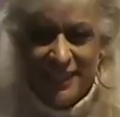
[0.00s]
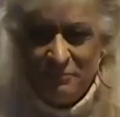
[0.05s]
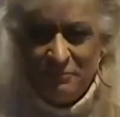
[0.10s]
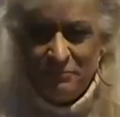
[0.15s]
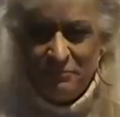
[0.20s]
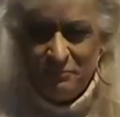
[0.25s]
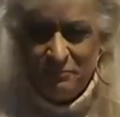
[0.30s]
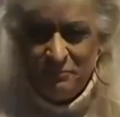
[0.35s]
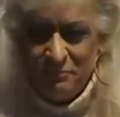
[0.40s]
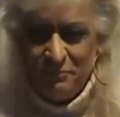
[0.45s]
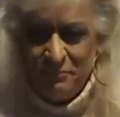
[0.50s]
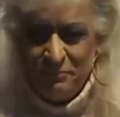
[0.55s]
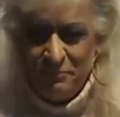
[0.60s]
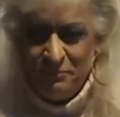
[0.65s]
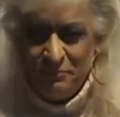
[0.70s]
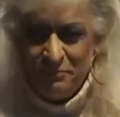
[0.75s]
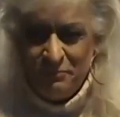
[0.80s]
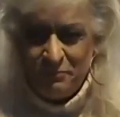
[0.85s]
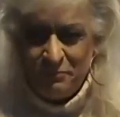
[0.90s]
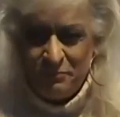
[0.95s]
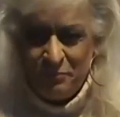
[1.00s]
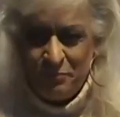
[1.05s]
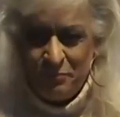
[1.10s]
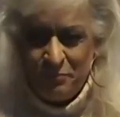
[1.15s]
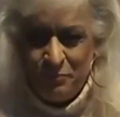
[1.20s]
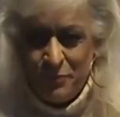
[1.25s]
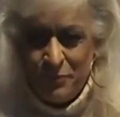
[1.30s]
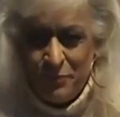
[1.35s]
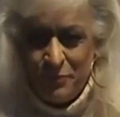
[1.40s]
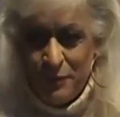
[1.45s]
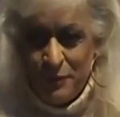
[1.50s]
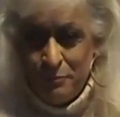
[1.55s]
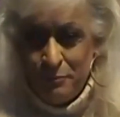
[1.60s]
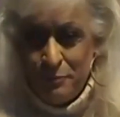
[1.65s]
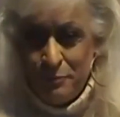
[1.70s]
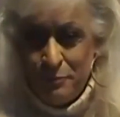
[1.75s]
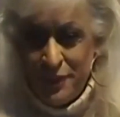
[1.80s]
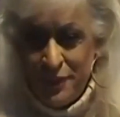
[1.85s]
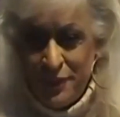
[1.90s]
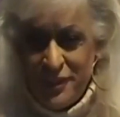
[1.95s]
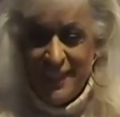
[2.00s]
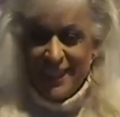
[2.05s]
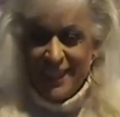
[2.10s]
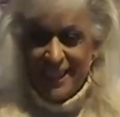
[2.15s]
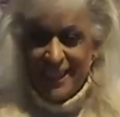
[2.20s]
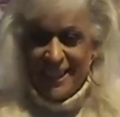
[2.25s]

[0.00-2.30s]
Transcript: it push it,